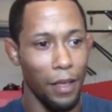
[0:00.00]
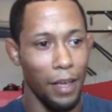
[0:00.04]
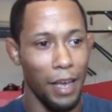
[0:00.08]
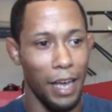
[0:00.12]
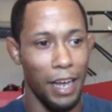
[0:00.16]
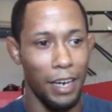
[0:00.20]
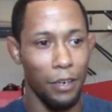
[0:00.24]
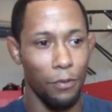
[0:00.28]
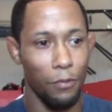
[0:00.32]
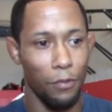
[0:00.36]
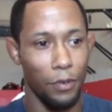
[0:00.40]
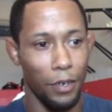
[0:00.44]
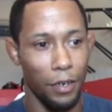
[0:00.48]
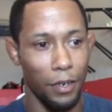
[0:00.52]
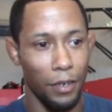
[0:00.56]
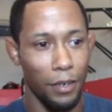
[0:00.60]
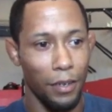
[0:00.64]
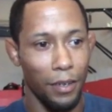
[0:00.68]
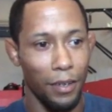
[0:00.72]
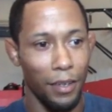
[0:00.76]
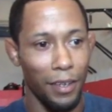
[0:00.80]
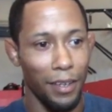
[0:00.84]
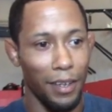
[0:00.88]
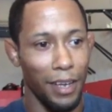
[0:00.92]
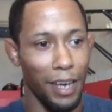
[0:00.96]
I don't want to,
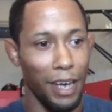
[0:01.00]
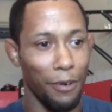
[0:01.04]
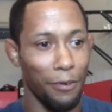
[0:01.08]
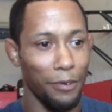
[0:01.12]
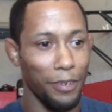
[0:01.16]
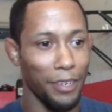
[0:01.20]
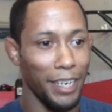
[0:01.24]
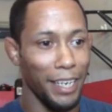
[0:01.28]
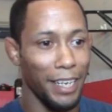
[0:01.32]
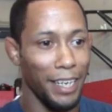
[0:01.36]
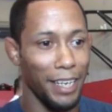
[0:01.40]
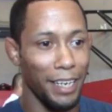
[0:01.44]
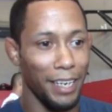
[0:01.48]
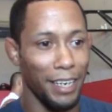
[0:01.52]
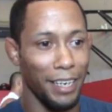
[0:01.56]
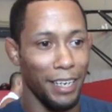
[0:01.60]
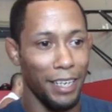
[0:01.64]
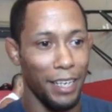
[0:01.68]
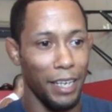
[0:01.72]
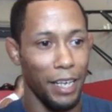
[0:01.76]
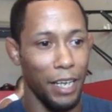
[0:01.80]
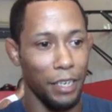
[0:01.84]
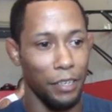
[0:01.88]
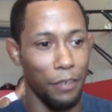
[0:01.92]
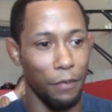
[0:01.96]
I want to get in the
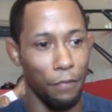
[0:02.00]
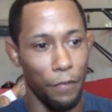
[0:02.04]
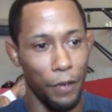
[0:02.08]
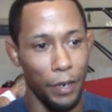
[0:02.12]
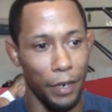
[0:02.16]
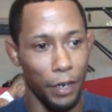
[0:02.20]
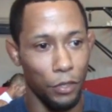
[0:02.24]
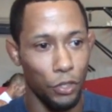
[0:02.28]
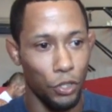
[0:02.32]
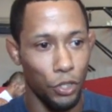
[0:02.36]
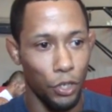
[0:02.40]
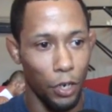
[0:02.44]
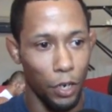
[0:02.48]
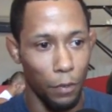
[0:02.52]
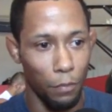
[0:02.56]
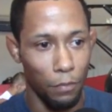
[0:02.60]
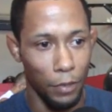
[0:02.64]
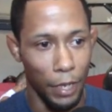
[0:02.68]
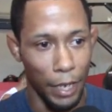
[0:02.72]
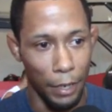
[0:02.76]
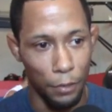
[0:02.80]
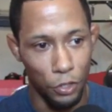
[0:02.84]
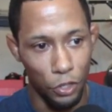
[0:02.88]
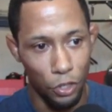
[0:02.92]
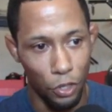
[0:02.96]
cage and fight a chump
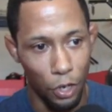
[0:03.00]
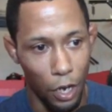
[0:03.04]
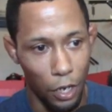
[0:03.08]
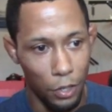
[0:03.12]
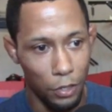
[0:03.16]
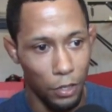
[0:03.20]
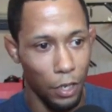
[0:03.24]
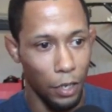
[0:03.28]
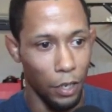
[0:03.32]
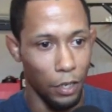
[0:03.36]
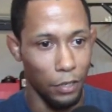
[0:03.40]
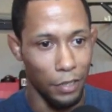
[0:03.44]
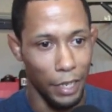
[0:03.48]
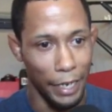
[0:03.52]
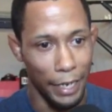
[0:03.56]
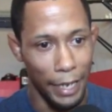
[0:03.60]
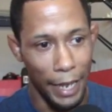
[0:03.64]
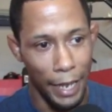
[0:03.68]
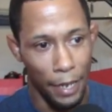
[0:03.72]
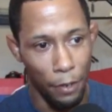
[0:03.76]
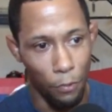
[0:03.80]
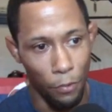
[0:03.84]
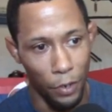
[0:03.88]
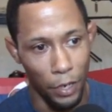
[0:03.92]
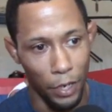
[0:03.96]
like Shaw does, like
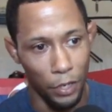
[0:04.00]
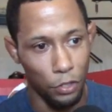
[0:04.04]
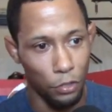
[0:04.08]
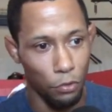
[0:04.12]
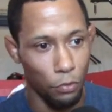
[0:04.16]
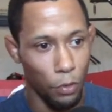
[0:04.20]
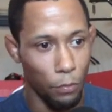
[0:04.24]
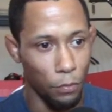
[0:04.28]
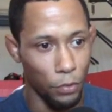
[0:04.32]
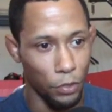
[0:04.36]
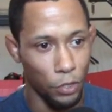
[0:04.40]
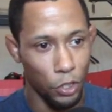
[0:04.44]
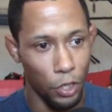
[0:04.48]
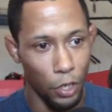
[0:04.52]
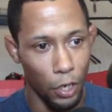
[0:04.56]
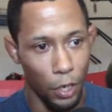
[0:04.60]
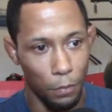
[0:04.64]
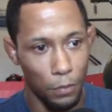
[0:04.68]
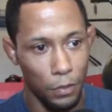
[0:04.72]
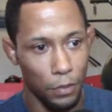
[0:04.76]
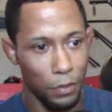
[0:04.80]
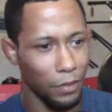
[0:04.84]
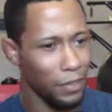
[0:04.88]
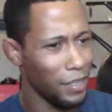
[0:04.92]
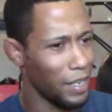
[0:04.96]
eight winning streak with
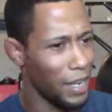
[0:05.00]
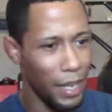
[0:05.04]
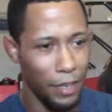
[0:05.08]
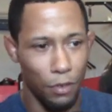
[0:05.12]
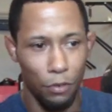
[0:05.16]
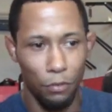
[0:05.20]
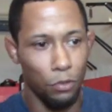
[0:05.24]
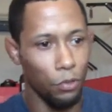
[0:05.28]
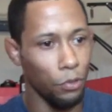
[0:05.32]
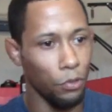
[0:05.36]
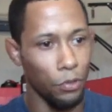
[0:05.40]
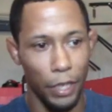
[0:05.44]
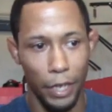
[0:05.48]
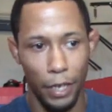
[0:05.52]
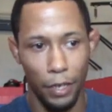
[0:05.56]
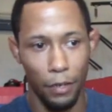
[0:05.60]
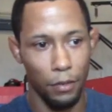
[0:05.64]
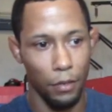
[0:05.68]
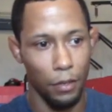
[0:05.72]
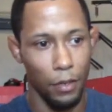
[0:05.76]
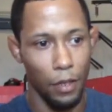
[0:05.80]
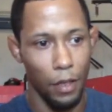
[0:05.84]
chumps. I don't do that.